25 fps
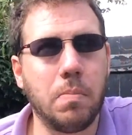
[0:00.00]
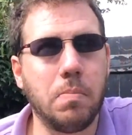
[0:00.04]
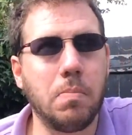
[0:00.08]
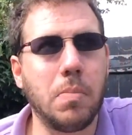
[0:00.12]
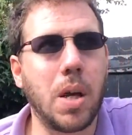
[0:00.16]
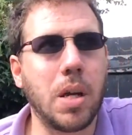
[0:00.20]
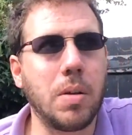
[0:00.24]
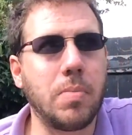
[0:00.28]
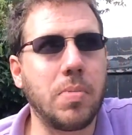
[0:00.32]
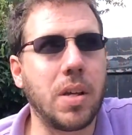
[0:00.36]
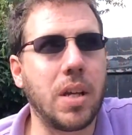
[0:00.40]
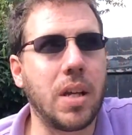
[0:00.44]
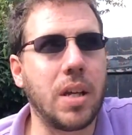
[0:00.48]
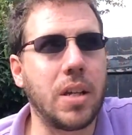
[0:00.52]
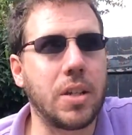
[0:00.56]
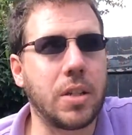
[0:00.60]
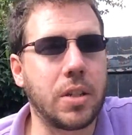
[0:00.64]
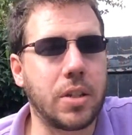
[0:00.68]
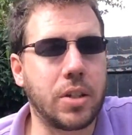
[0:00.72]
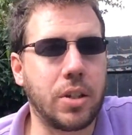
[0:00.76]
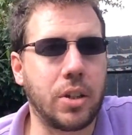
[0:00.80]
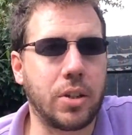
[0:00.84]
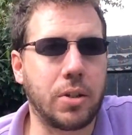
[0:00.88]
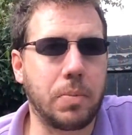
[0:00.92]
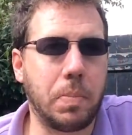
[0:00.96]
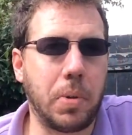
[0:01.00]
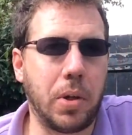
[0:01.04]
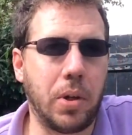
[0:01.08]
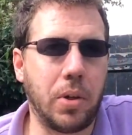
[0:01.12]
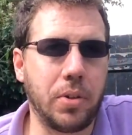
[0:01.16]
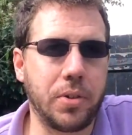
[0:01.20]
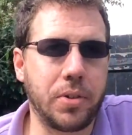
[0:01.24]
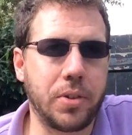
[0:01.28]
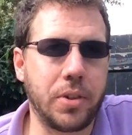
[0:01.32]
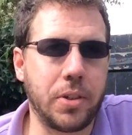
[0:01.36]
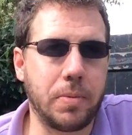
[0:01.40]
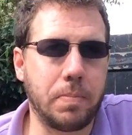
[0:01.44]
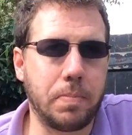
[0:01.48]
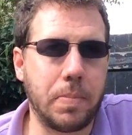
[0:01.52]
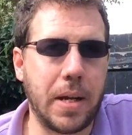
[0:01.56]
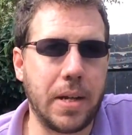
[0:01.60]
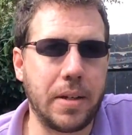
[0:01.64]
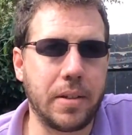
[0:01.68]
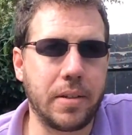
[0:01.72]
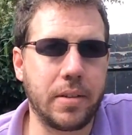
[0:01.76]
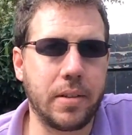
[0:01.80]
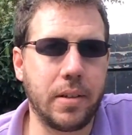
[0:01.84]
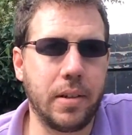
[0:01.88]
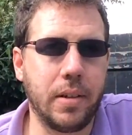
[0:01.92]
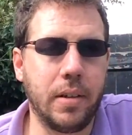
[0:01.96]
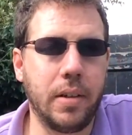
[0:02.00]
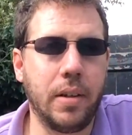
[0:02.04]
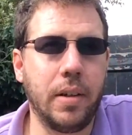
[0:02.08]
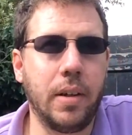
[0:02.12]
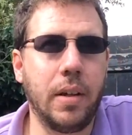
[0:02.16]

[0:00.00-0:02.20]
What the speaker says: maybe it is just past its best,